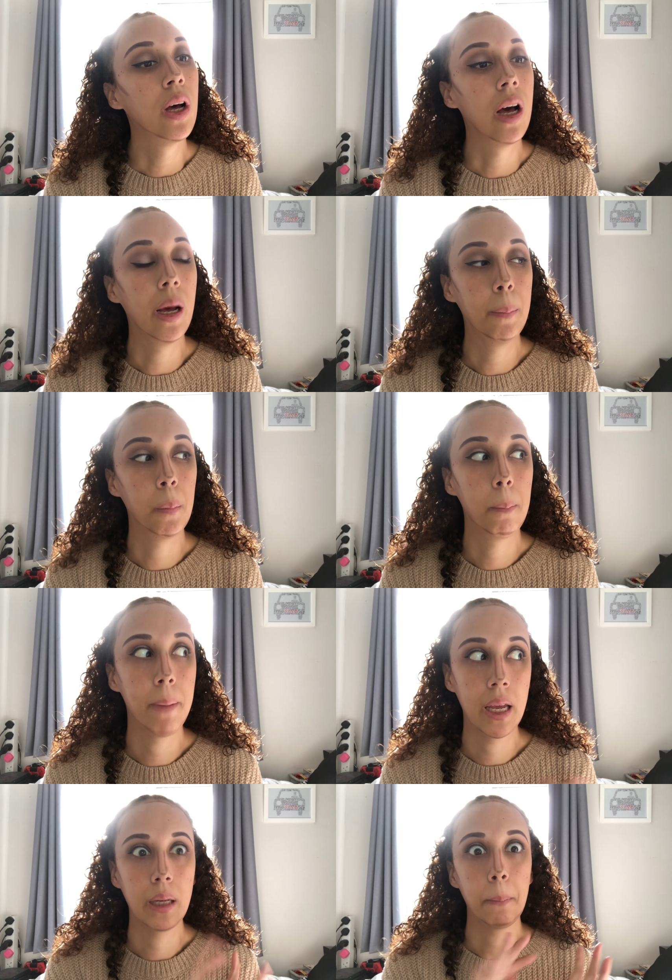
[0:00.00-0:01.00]

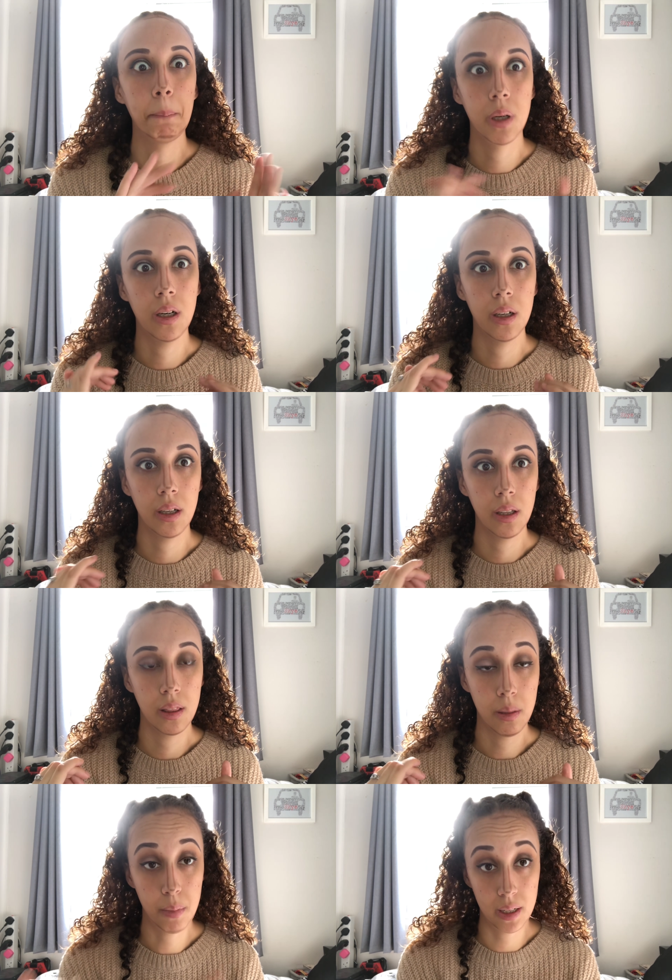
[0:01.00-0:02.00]
made by
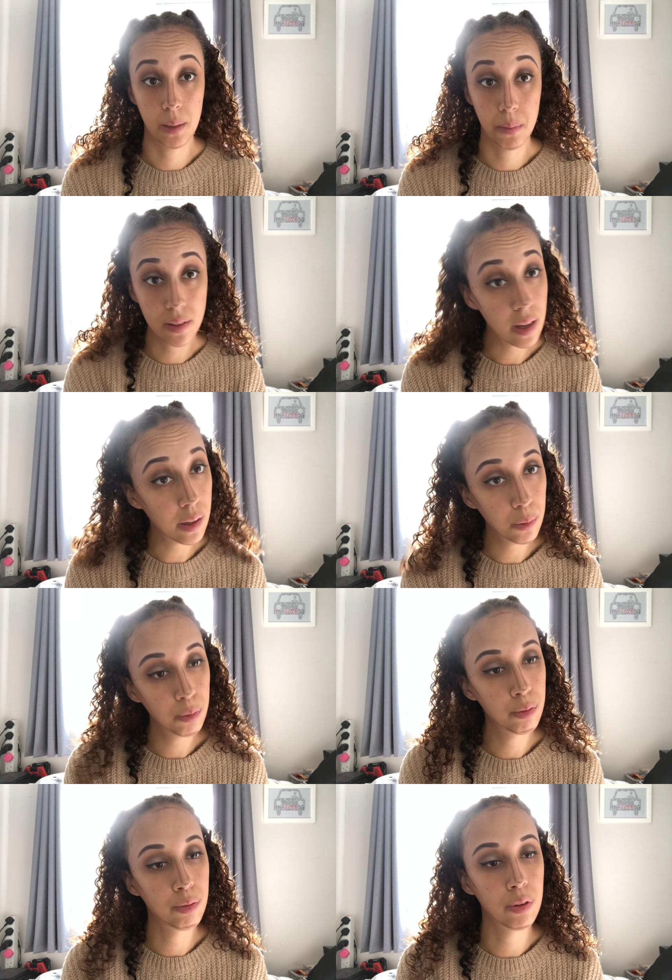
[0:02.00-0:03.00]
the man
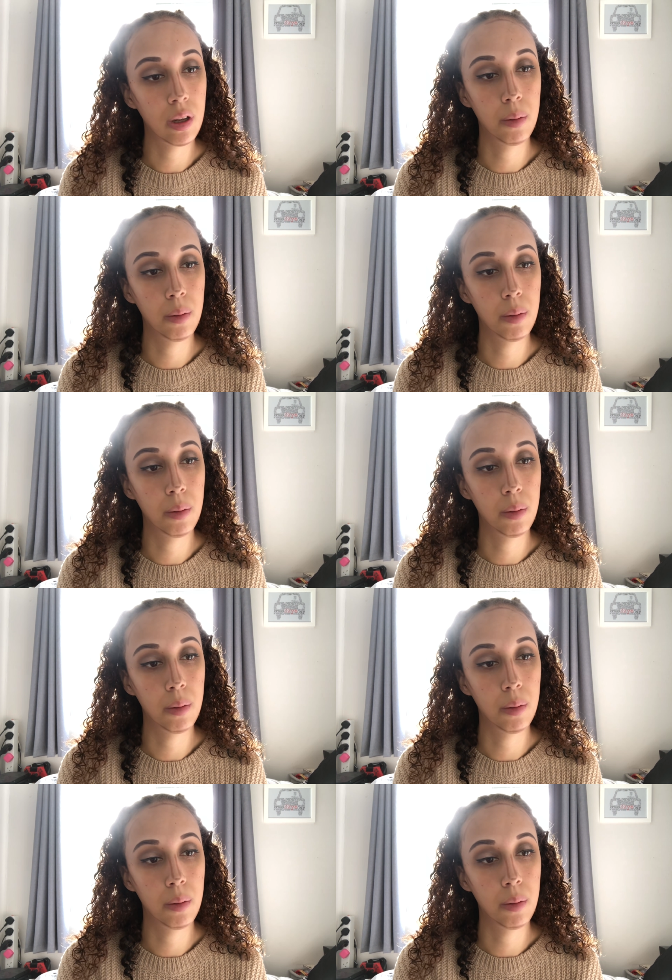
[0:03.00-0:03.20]
himself,